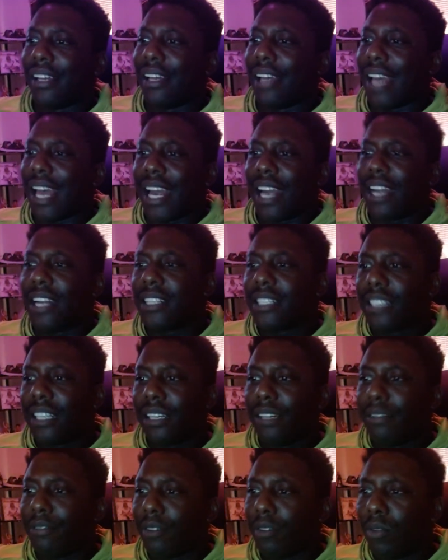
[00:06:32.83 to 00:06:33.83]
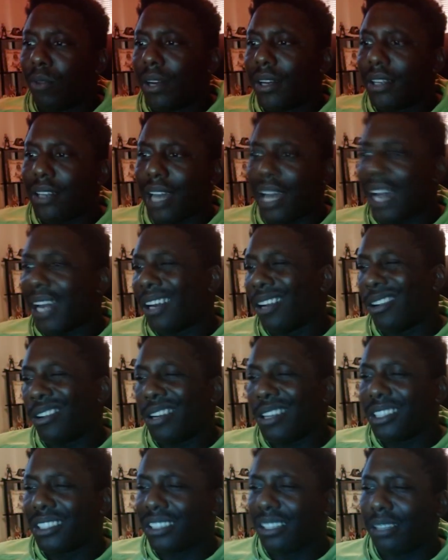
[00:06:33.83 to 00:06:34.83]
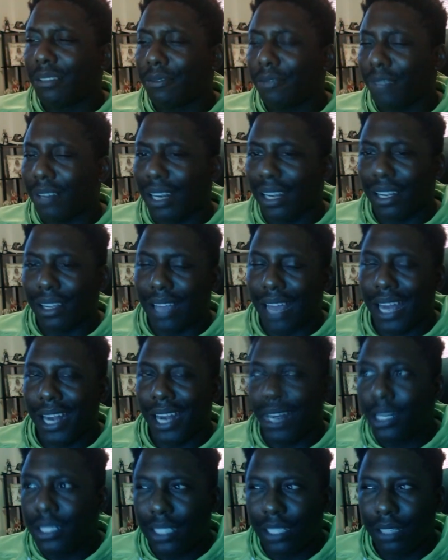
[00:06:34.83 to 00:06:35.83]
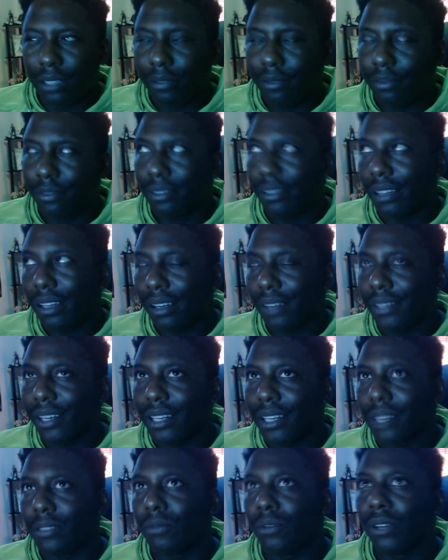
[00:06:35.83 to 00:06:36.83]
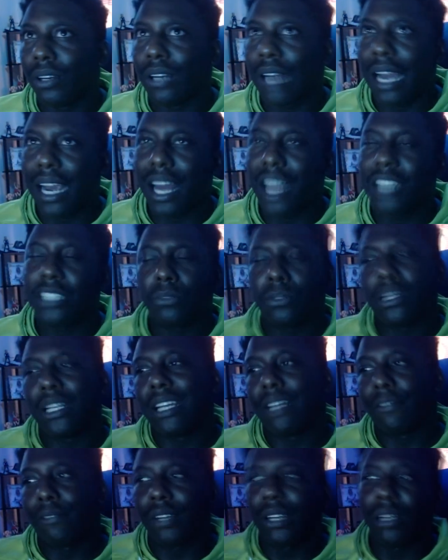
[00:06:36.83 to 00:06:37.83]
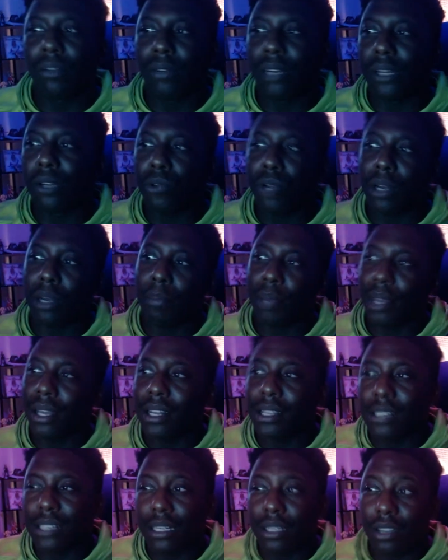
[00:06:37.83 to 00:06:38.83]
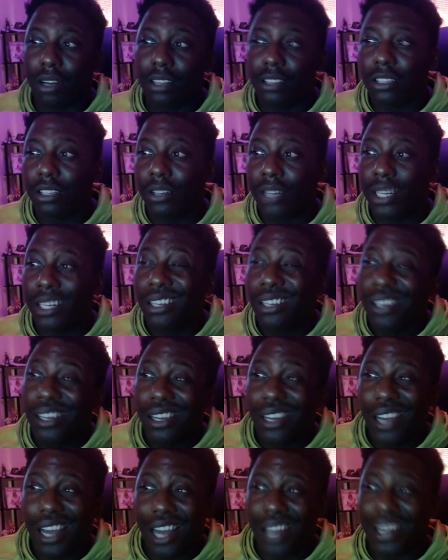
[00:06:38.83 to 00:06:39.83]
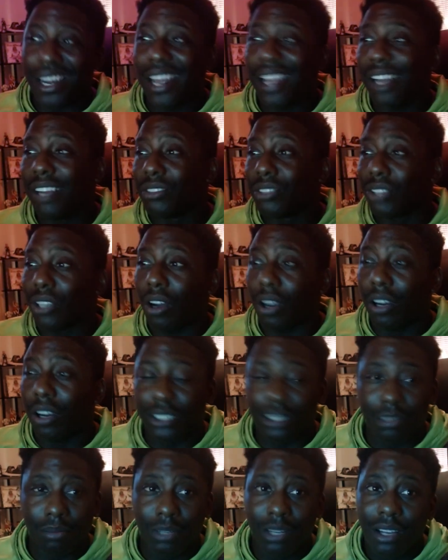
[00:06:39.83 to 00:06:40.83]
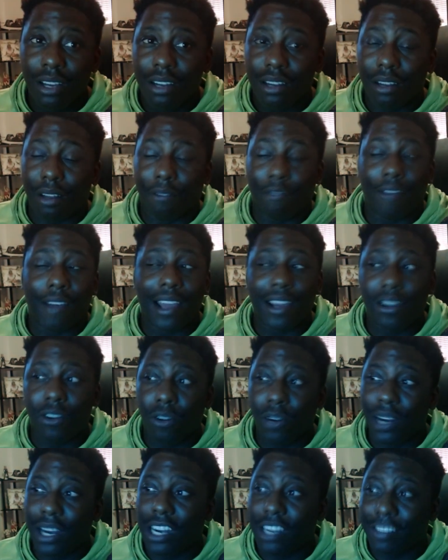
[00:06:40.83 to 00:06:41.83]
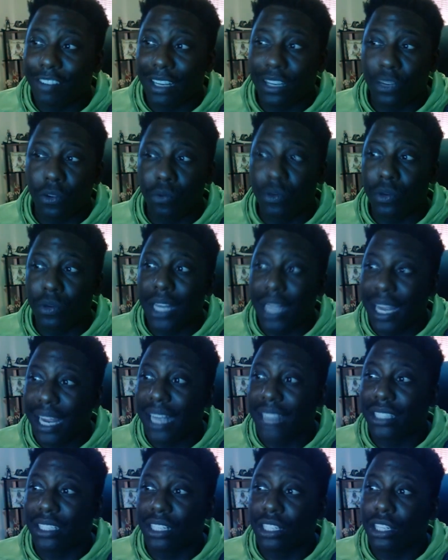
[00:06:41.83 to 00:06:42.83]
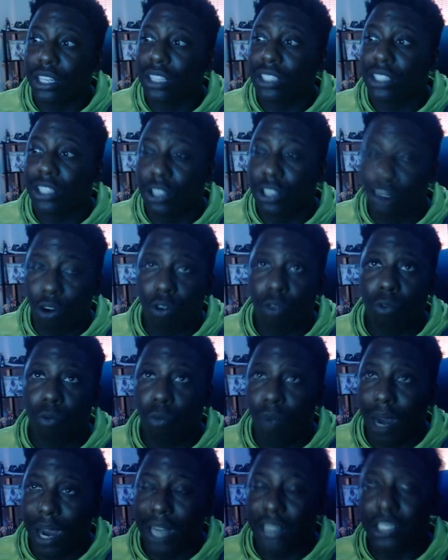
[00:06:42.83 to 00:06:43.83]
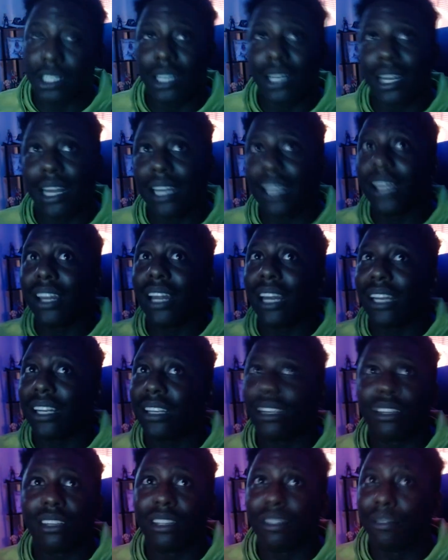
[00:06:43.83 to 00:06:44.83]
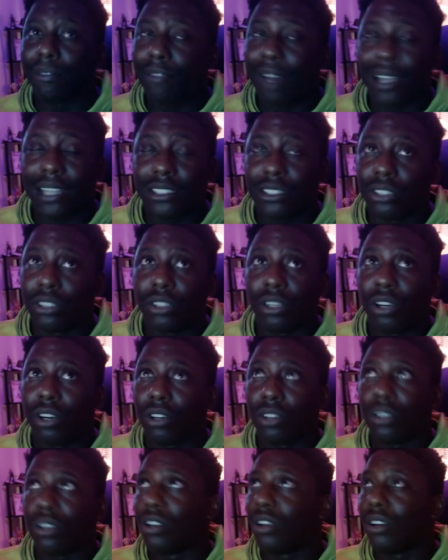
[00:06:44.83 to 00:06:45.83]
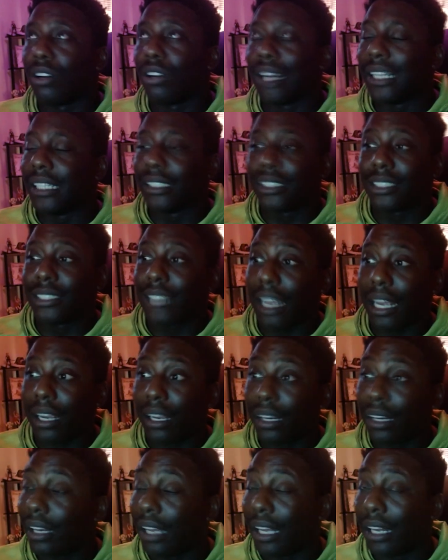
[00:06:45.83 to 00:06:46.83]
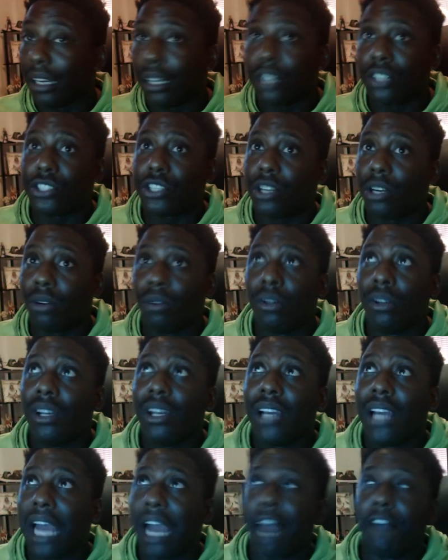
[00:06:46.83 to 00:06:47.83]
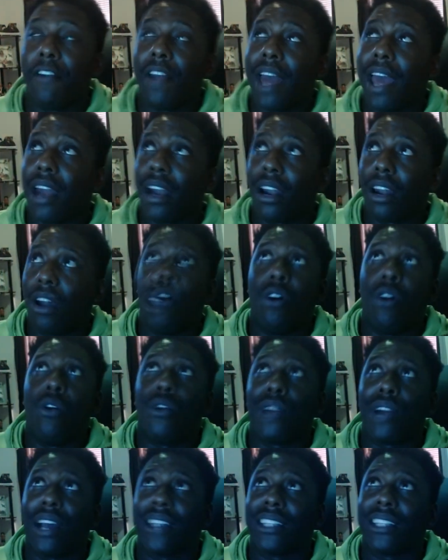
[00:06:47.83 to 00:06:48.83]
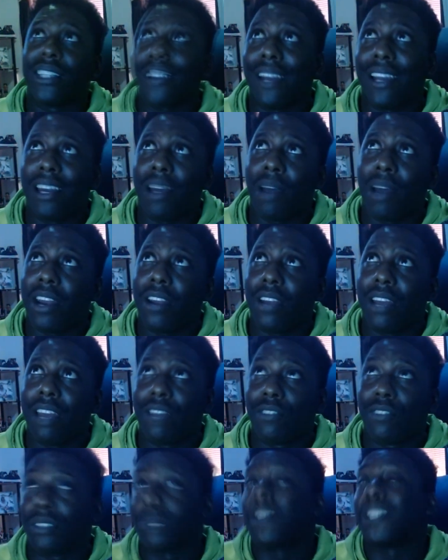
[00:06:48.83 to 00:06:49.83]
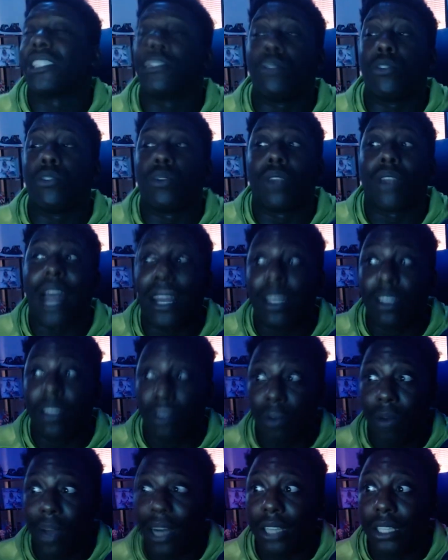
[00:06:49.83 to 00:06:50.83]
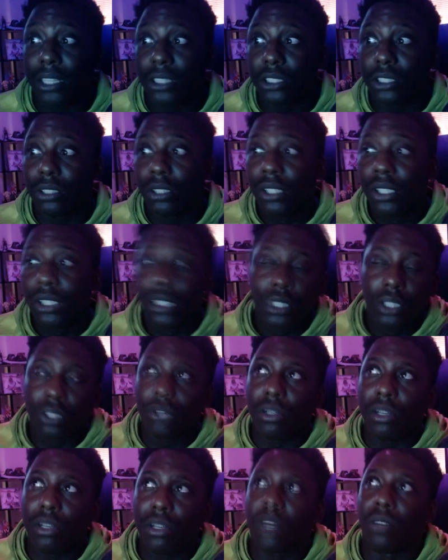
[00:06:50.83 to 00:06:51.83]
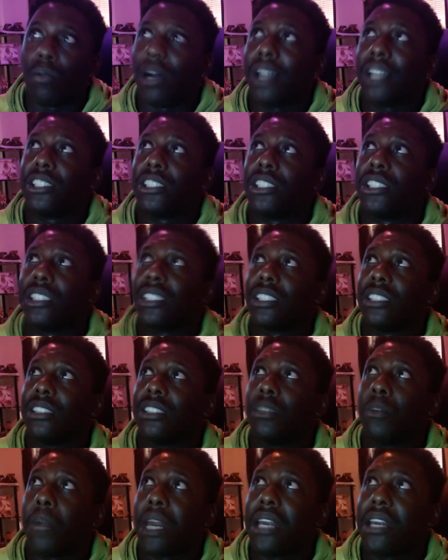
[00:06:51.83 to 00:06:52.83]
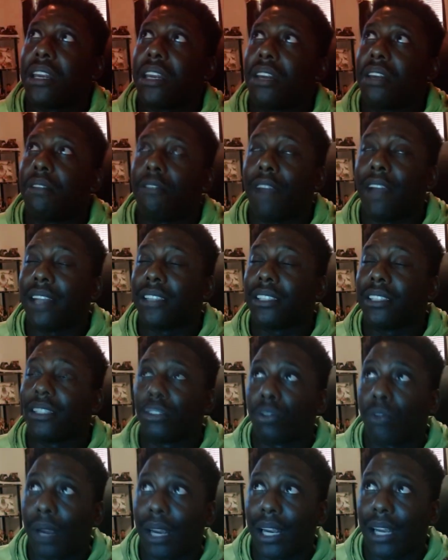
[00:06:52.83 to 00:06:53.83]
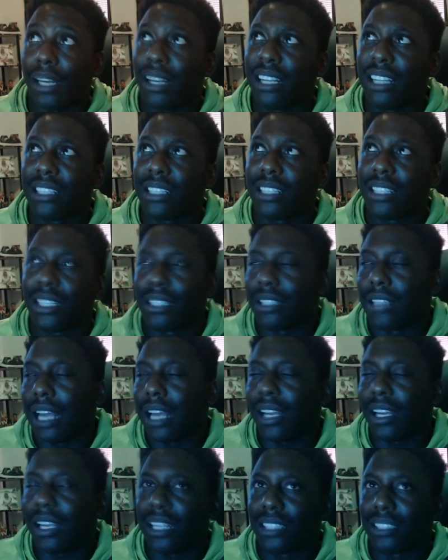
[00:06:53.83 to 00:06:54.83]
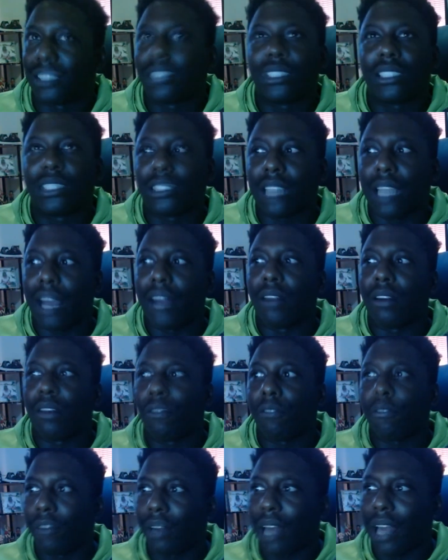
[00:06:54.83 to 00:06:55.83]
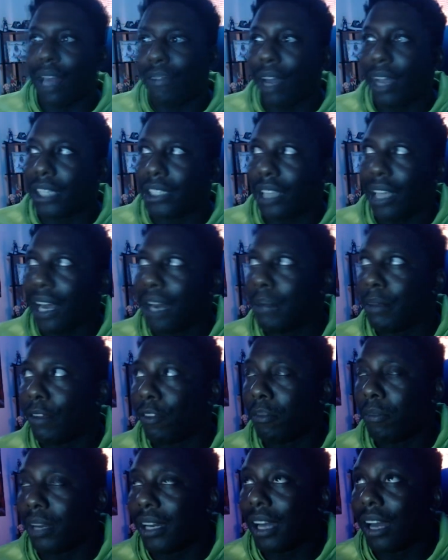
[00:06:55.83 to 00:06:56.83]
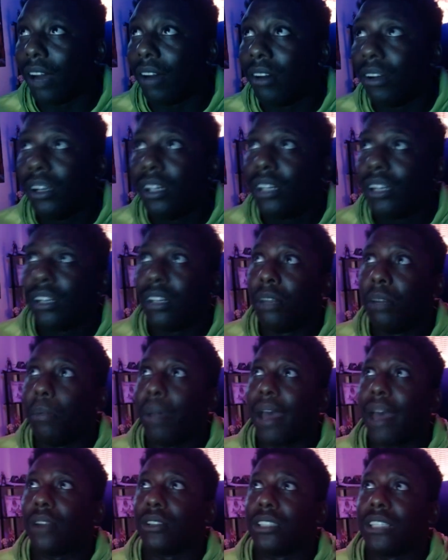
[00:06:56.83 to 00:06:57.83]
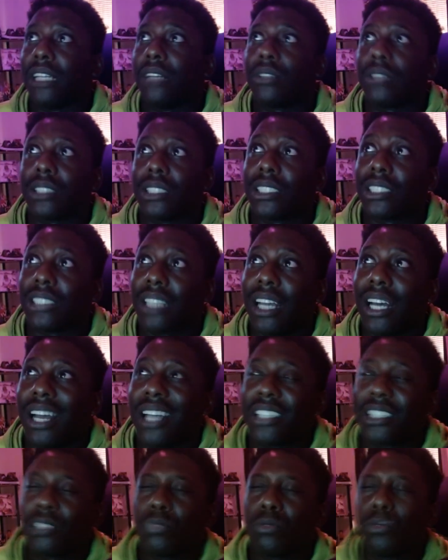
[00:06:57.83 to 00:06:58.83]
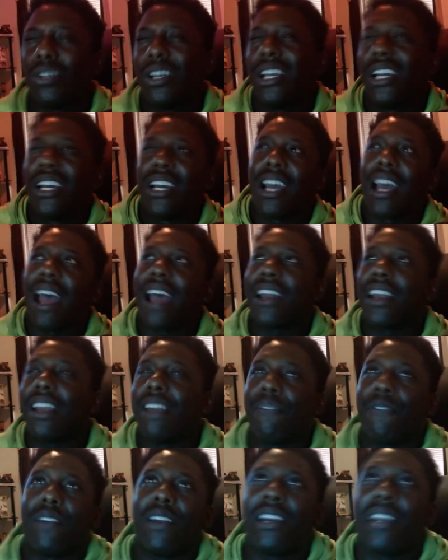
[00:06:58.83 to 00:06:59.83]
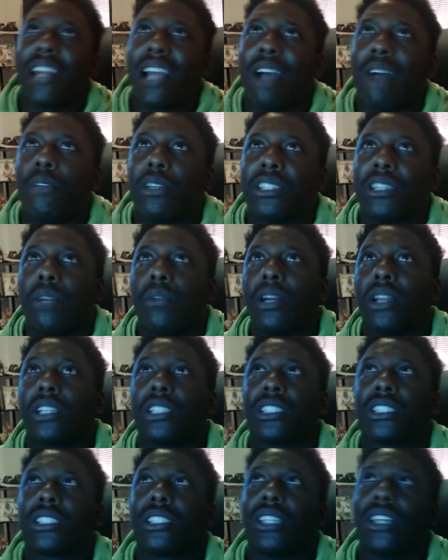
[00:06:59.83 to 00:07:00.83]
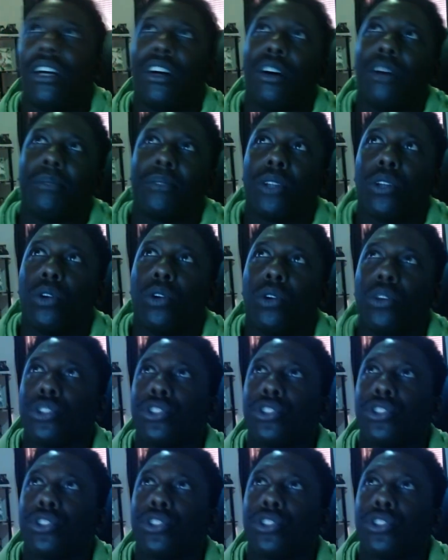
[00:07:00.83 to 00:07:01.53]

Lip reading: editative or whatnot and all the stuff like editative. I don't know if that's a word. I kind of just want to give really, really quick opinions and thoughts on it. I think it was awesome. The fight choreography, you need to just go watch it. Like the fights are insane in this show, and for that alone, I tell anybody, especially if you like Yu Yu Hakusho, you need to watch this because the way they did the fights are great. It's the standard for live action anime for me now. The battle sequences. If anything, I wish they would have just told the